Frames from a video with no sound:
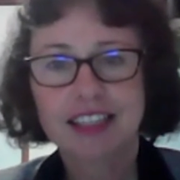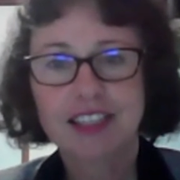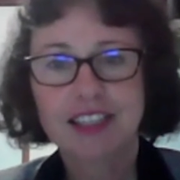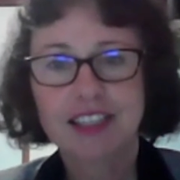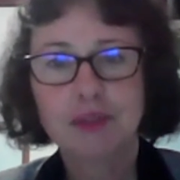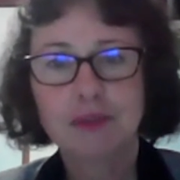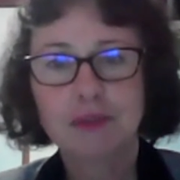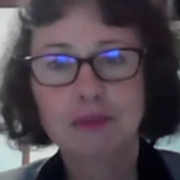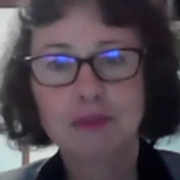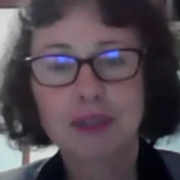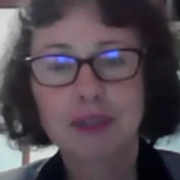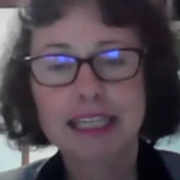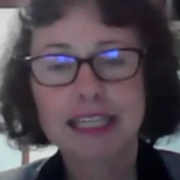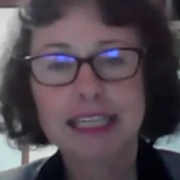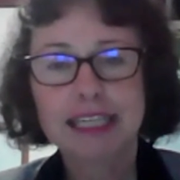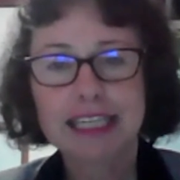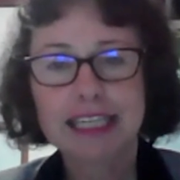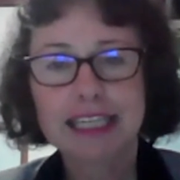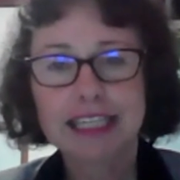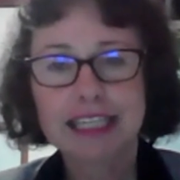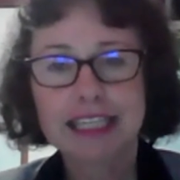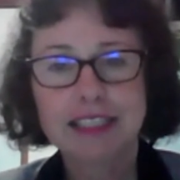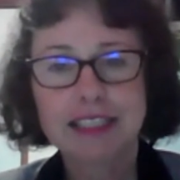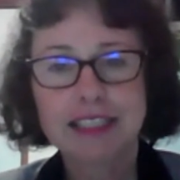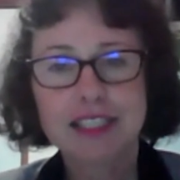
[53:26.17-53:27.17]
can
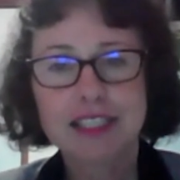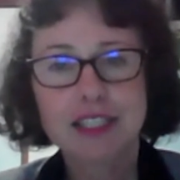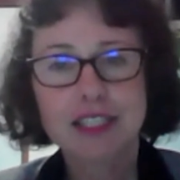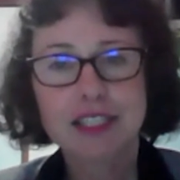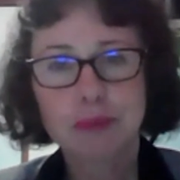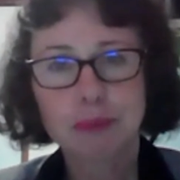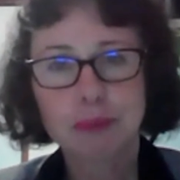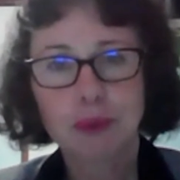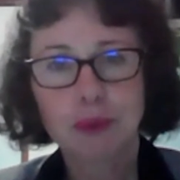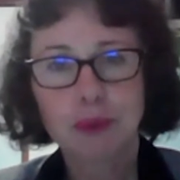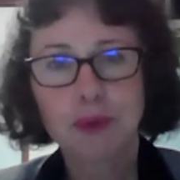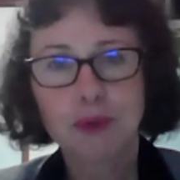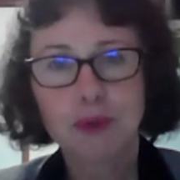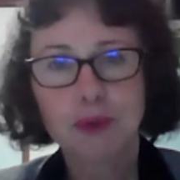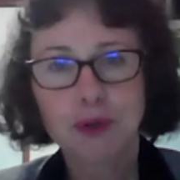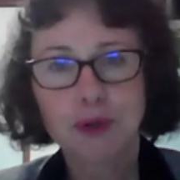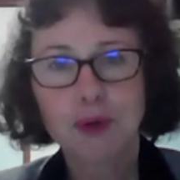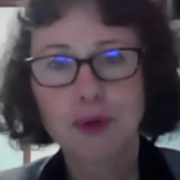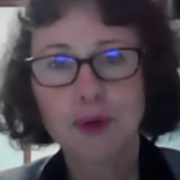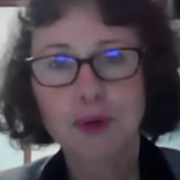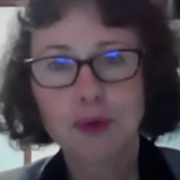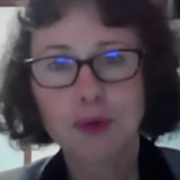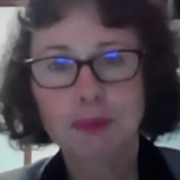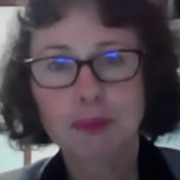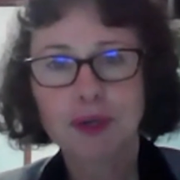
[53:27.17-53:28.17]
really support
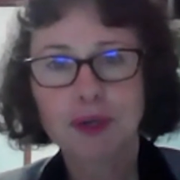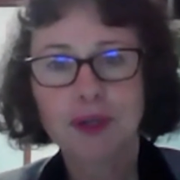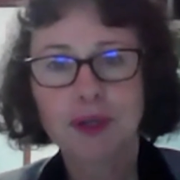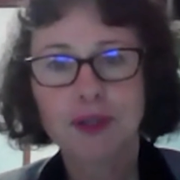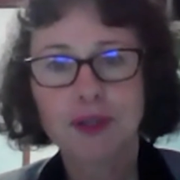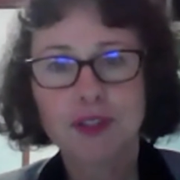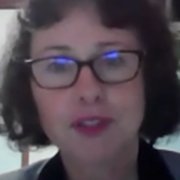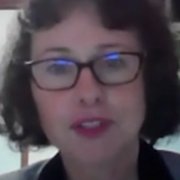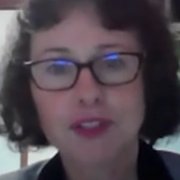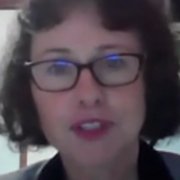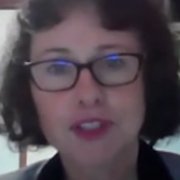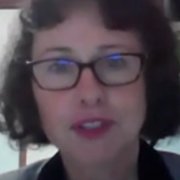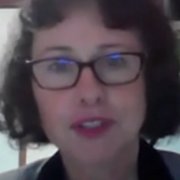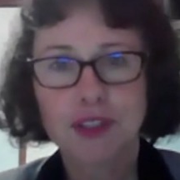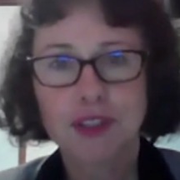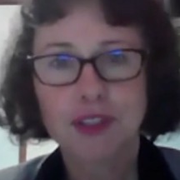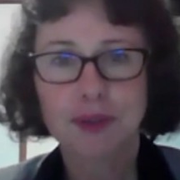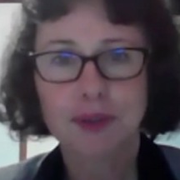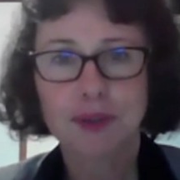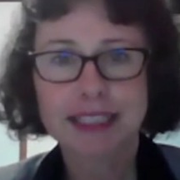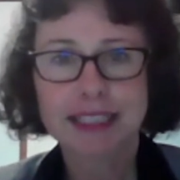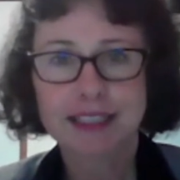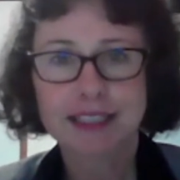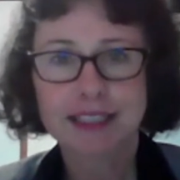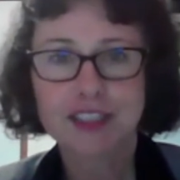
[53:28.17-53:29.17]
hormones
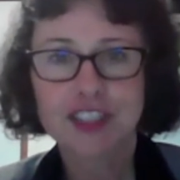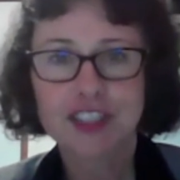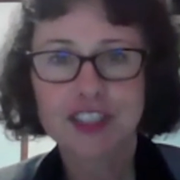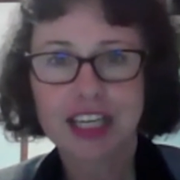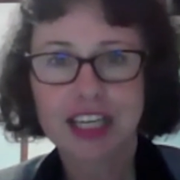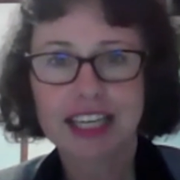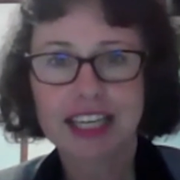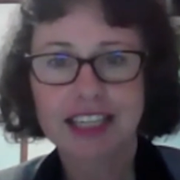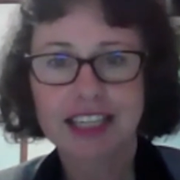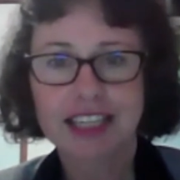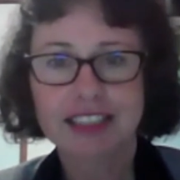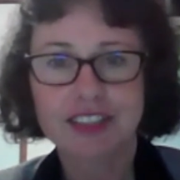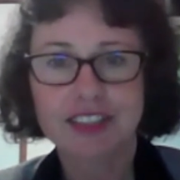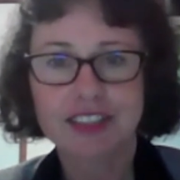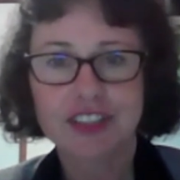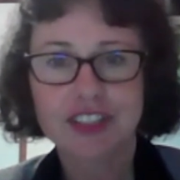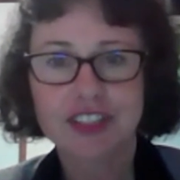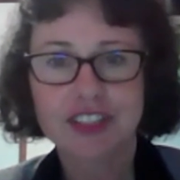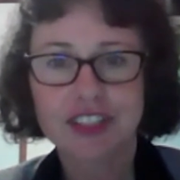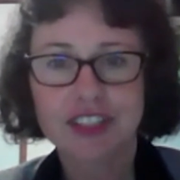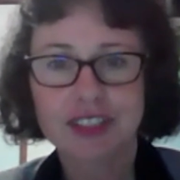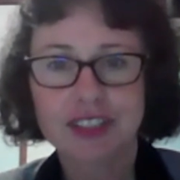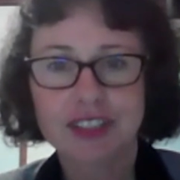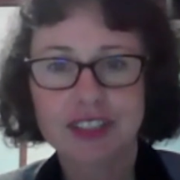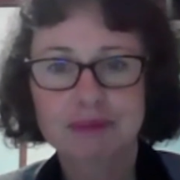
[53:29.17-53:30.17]
during the
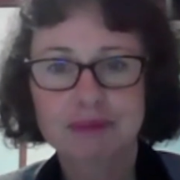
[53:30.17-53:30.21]
change.